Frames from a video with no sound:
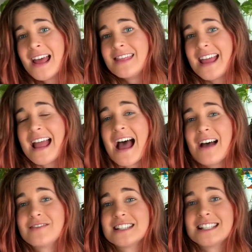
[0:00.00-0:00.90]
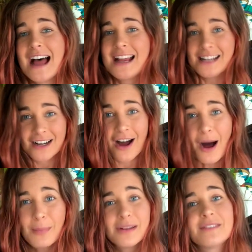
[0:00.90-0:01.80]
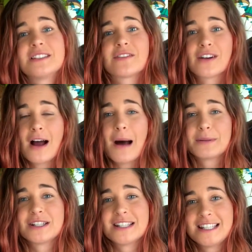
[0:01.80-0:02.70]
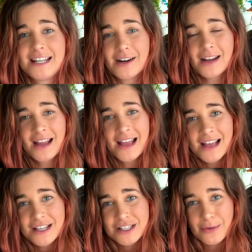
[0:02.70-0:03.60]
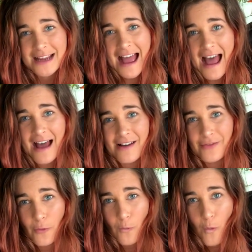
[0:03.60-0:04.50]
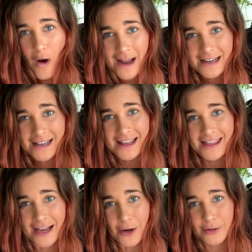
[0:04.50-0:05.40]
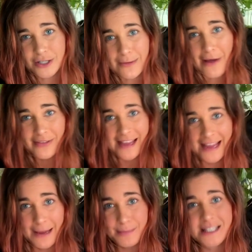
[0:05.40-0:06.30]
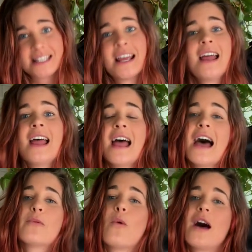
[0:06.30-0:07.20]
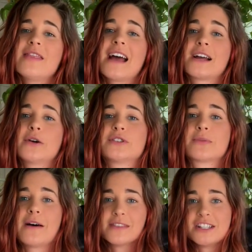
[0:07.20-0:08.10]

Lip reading: they have designed a couple of different options here. So we have one that goes around the hips and one that goes around the